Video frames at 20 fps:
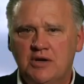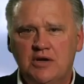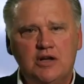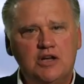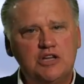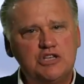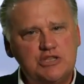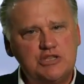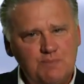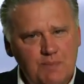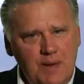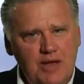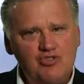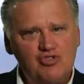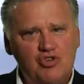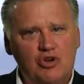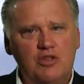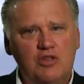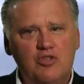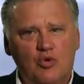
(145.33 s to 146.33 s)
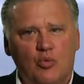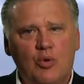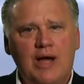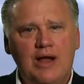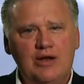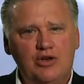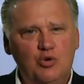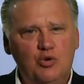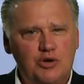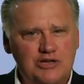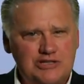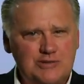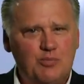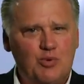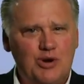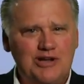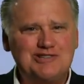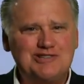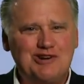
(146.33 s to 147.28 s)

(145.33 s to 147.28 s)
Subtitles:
especially the right to express